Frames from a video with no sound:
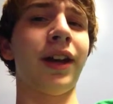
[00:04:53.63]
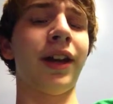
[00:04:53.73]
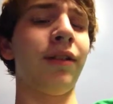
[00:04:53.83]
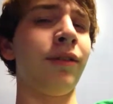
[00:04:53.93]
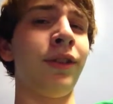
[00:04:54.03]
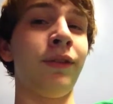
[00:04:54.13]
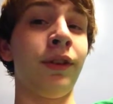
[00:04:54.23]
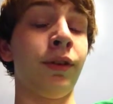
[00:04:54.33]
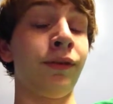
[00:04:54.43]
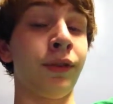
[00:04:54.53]
I don't even
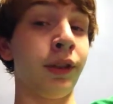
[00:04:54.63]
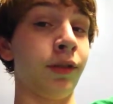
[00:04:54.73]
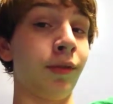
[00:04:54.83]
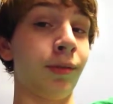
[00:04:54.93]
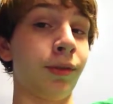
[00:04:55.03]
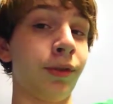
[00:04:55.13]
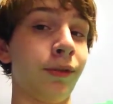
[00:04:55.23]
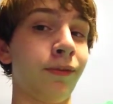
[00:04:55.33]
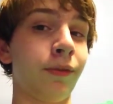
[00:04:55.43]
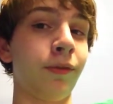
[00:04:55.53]
know if I'll get a
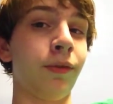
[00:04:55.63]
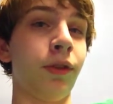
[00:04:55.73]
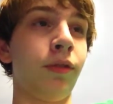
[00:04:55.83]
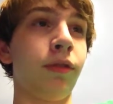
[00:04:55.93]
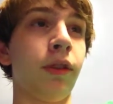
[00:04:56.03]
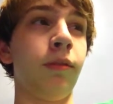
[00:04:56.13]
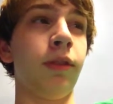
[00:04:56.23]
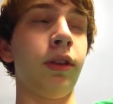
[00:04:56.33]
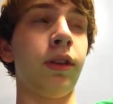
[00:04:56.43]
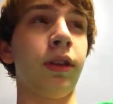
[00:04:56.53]
membership from Ustream
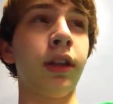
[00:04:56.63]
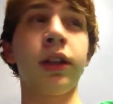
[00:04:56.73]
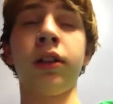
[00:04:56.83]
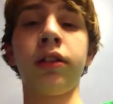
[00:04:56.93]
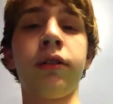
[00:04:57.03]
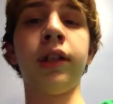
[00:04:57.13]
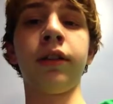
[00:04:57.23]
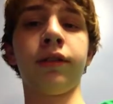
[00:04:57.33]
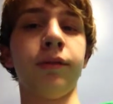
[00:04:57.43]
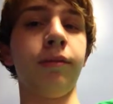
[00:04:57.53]
since it's like a hundred
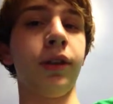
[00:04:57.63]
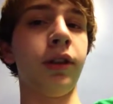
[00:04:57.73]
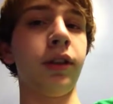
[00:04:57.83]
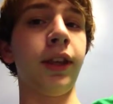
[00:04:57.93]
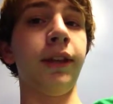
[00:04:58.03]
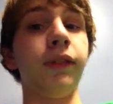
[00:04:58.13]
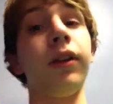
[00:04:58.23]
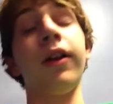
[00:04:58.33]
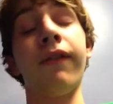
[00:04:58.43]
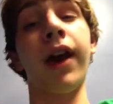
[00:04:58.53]
dollars a month. Even
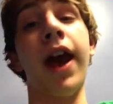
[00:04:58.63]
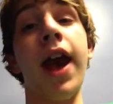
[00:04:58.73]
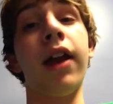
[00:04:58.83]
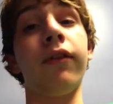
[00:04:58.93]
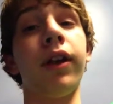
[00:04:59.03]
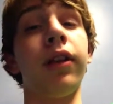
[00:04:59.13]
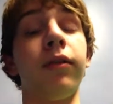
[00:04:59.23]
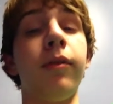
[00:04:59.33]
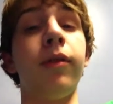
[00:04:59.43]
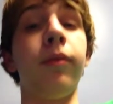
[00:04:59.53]
though if I had a
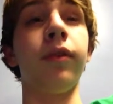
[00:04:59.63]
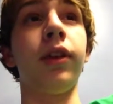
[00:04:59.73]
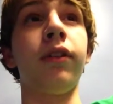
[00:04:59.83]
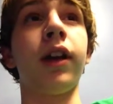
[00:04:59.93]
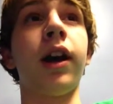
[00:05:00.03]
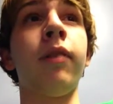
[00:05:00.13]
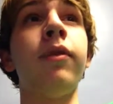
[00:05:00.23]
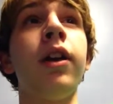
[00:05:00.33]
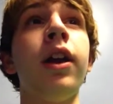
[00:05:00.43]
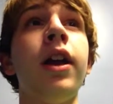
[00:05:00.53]
regular minimum wage job,
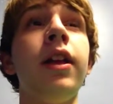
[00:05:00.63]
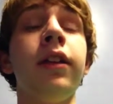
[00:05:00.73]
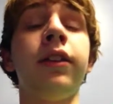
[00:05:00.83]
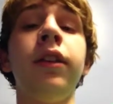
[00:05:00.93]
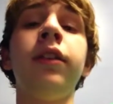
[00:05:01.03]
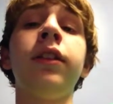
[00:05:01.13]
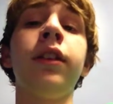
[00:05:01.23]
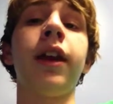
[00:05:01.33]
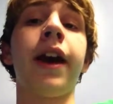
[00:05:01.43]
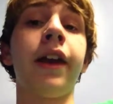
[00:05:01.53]
that's
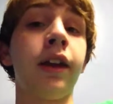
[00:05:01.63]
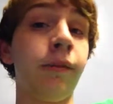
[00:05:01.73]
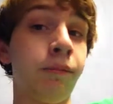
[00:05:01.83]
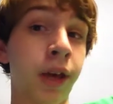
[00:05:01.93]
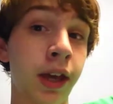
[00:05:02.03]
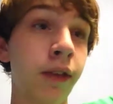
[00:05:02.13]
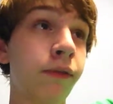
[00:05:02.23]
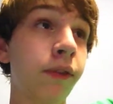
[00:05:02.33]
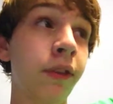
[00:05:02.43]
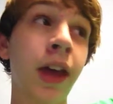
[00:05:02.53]
decent. I could pay
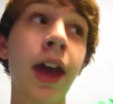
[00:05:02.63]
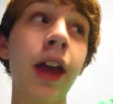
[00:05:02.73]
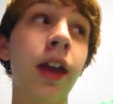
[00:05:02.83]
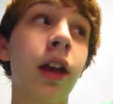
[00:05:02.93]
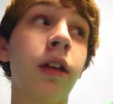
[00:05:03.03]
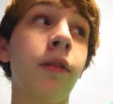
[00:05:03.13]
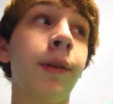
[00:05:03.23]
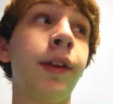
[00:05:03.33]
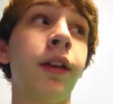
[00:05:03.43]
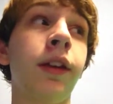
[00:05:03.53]
for that
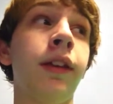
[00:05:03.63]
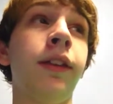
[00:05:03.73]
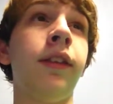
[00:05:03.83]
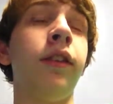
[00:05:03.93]
because